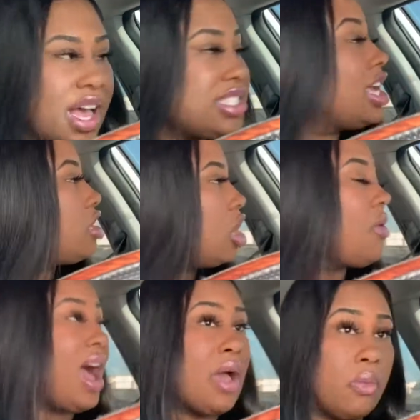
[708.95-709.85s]
I said, no,
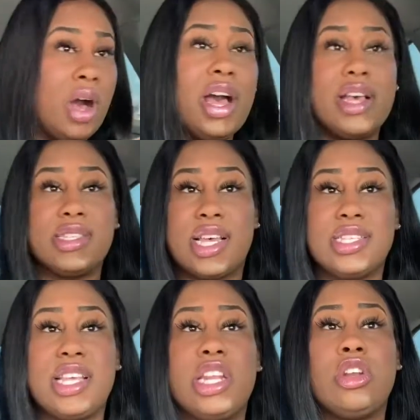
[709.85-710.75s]
I was. I
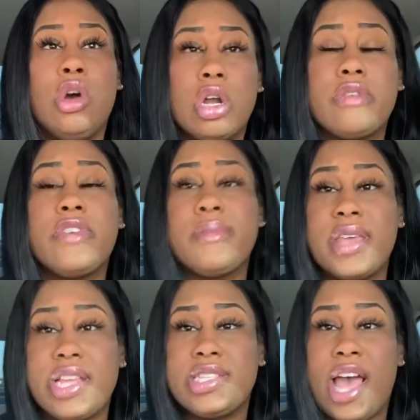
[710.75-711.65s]
said, in order for
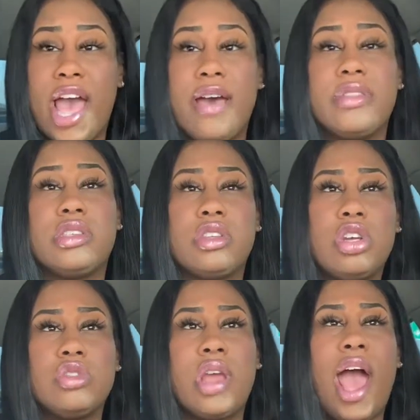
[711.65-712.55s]
me to have the
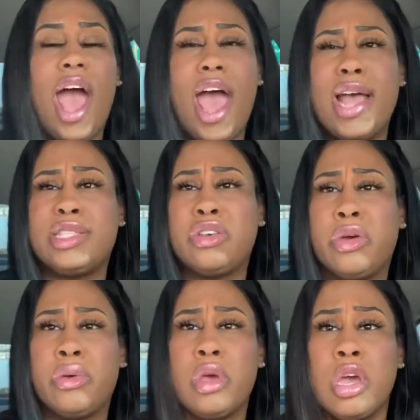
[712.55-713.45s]
surgery, I had
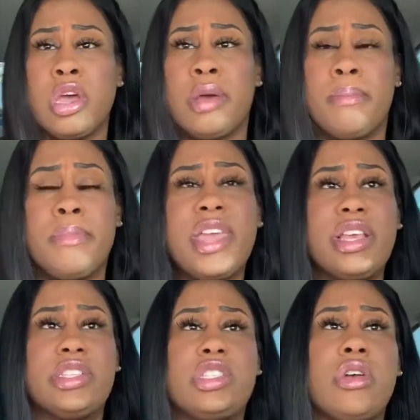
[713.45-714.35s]
to
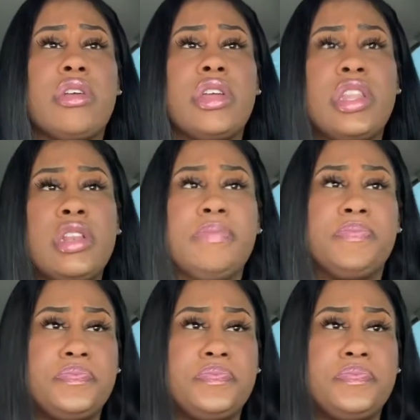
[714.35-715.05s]
meet certain